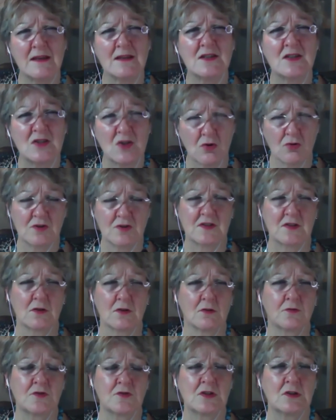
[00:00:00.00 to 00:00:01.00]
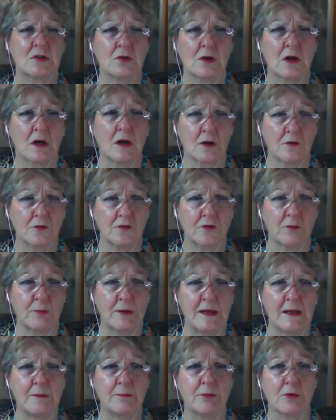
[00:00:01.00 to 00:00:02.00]
socks off to look after
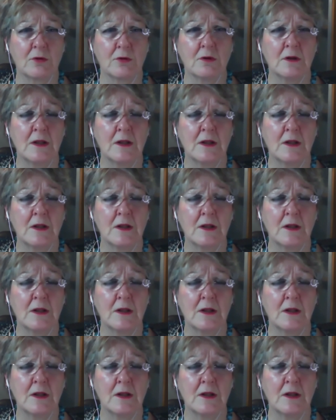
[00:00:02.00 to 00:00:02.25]
people